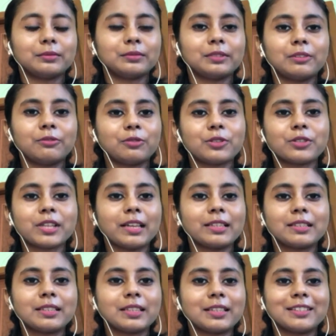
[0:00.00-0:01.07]
if your
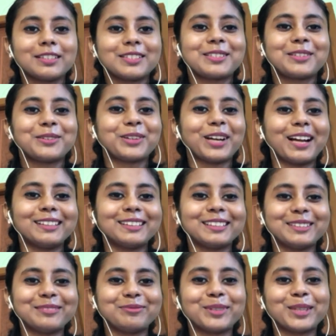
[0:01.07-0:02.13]
size changes, you can't
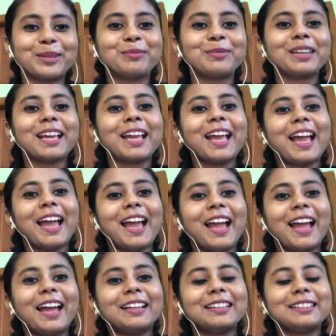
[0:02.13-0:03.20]
keep them.
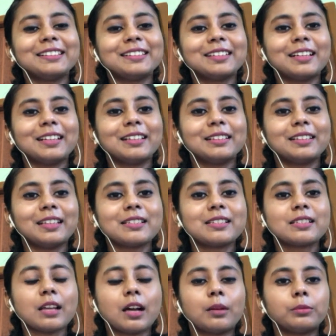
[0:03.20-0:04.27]
And then
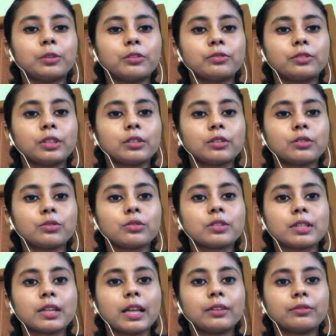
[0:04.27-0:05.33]
some of the
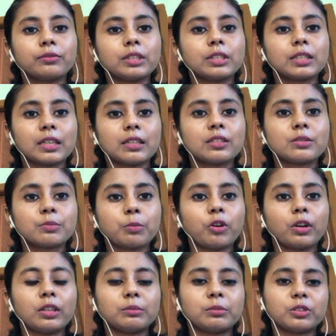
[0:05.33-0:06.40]
clothes like which get
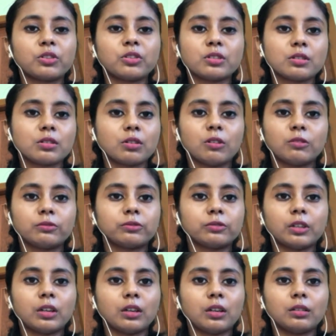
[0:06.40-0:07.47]
spoiled because of
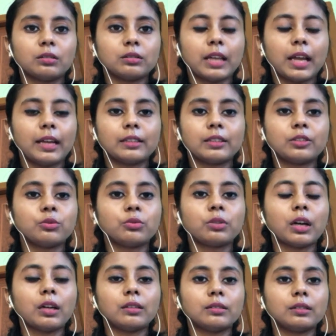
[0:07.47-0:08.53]
that, you
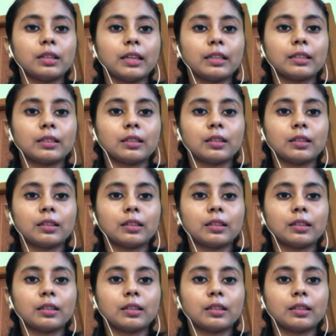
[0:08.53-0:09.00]
can't, like